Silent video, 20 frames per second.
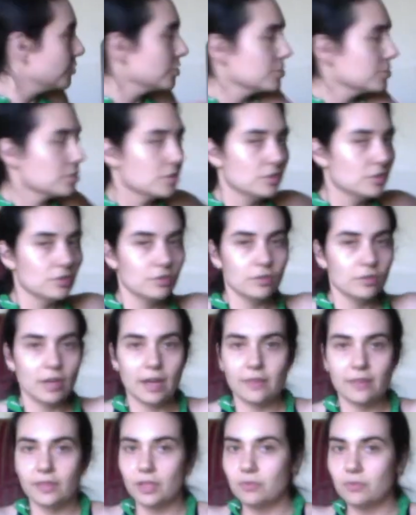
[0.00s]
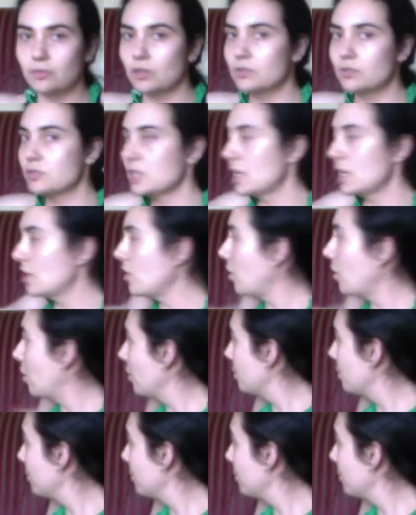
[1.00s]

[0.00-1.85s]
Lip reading: 2 and then rotate all the way